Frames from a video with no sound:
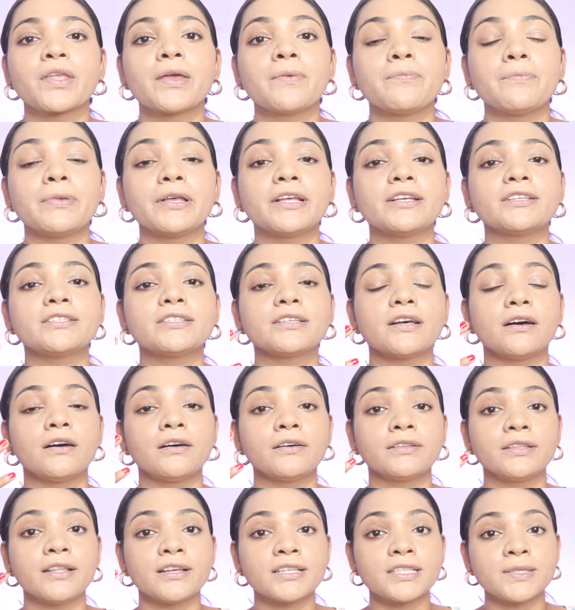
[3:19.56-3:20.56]
because
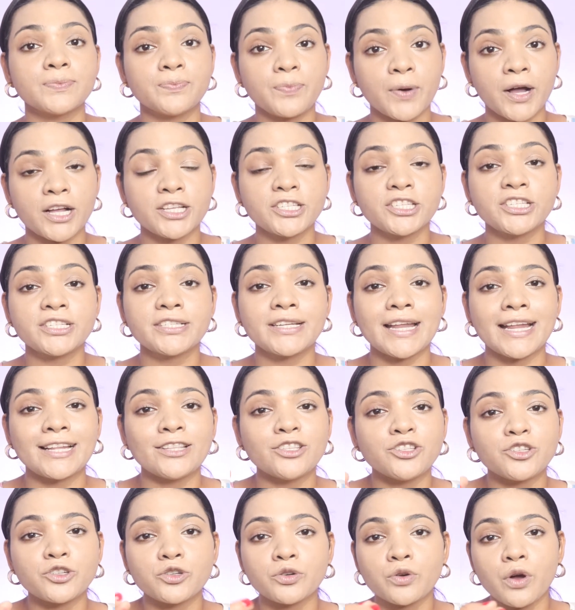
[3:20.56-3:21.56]
the sponge
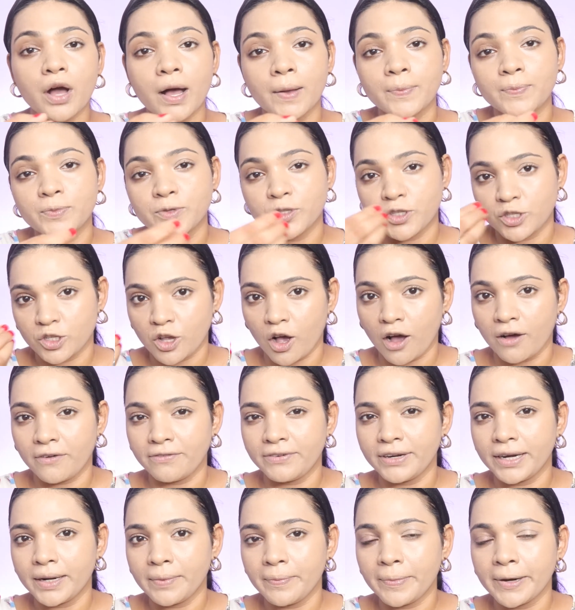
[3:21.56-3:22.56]
tends to
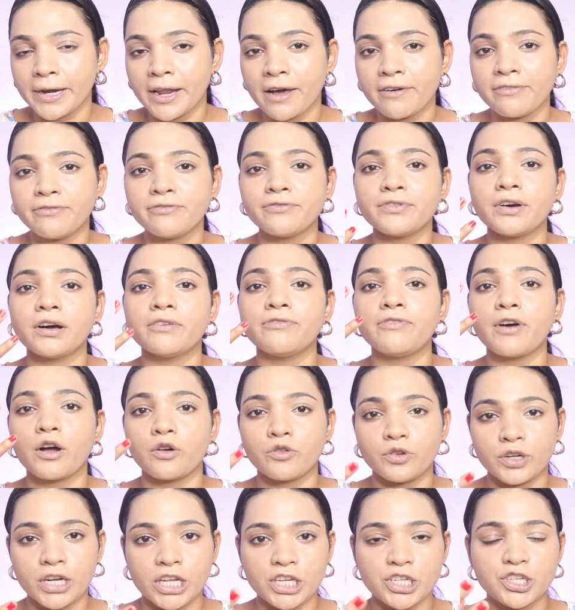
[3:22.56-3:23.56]
absorb a little bit of a
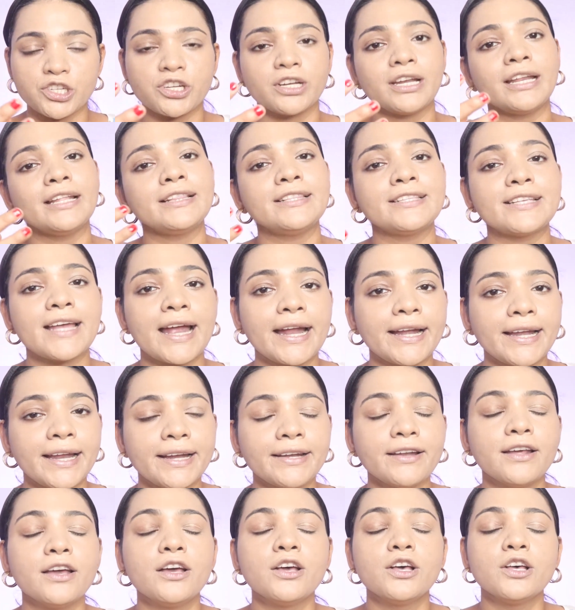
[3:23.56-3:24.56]
foundation inside
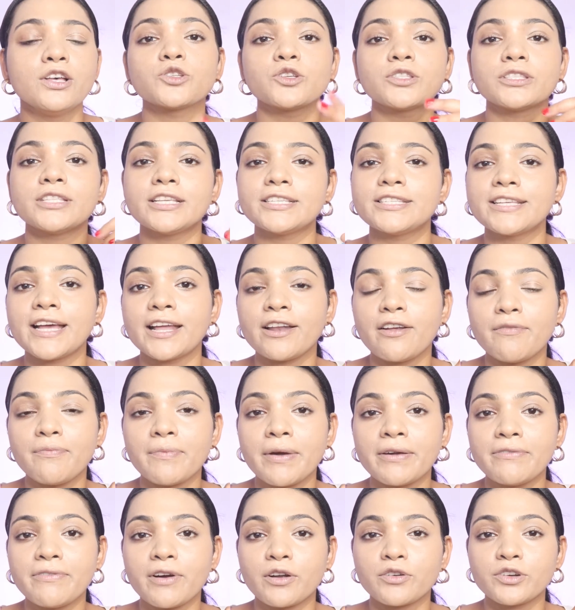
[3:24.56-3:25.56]
it. So this side of
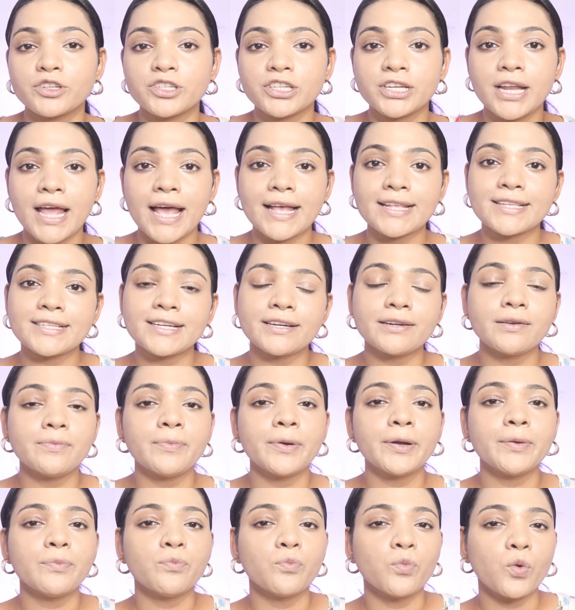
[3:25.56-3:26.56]
my foundation has a little
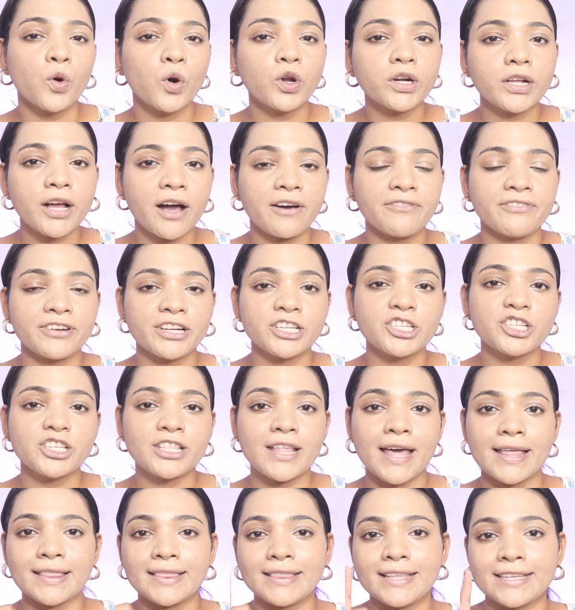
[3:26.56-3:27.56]
bit more coverage
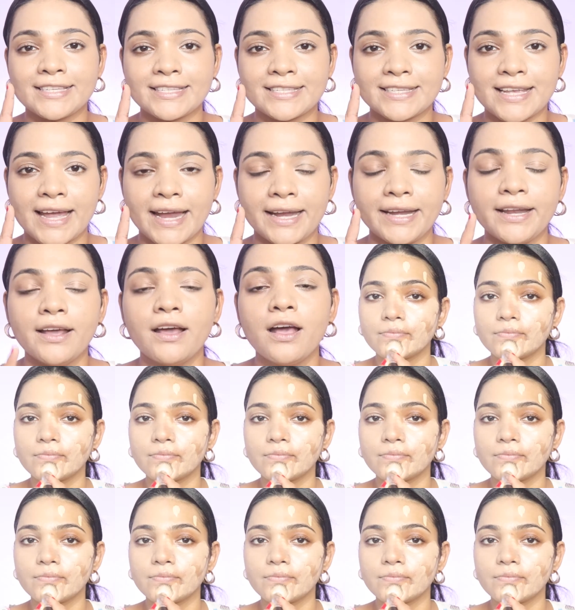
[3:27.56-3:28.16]
than this side.